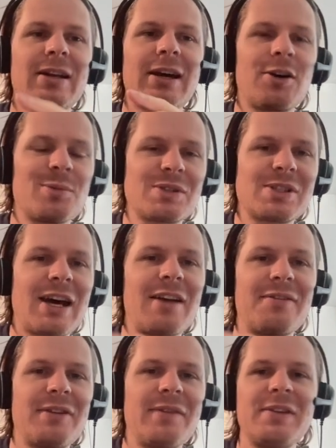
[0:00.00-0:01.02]
I almost got
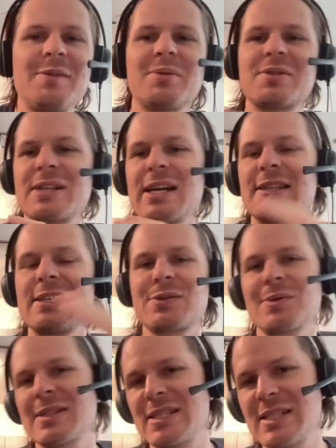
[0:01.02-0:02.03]
50%. This
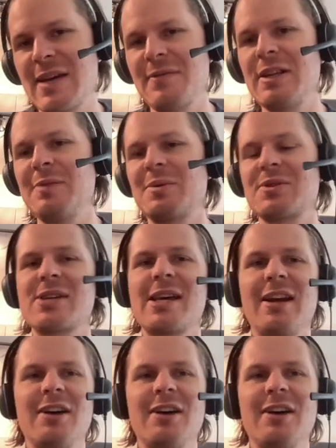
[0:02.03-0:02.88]
one's 70%,